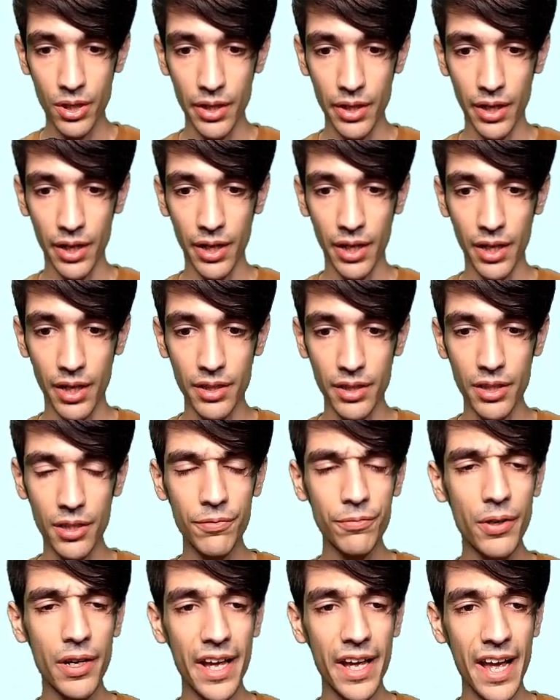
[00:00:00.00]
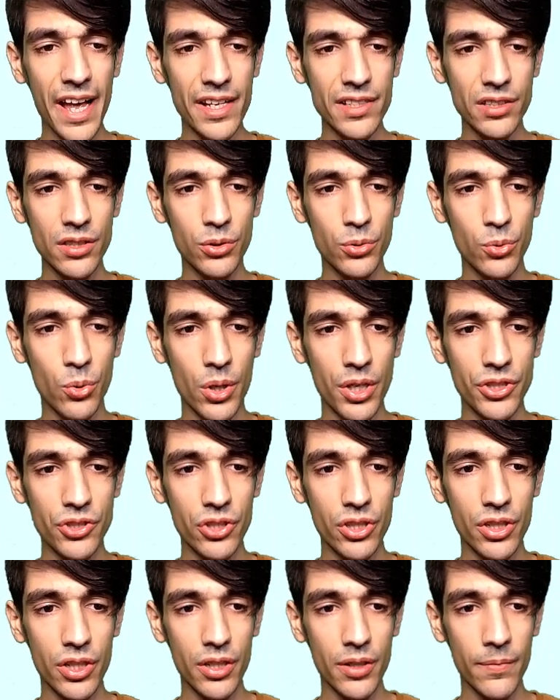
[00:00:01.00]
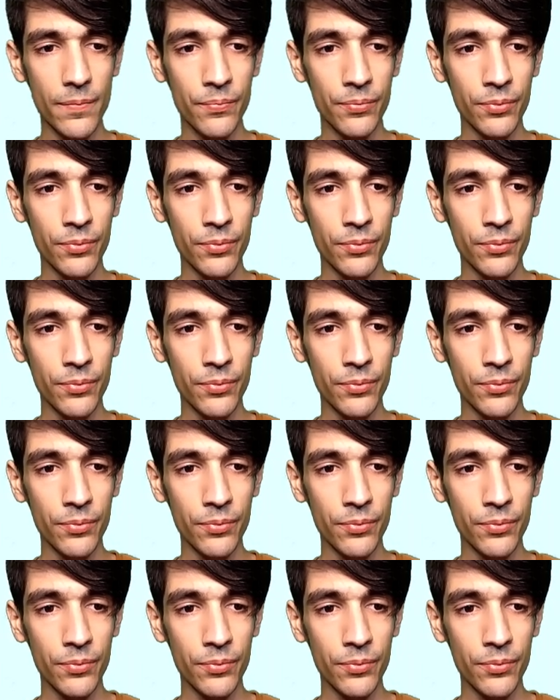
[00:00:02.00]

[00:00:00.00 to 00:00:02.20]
And if I ask a question,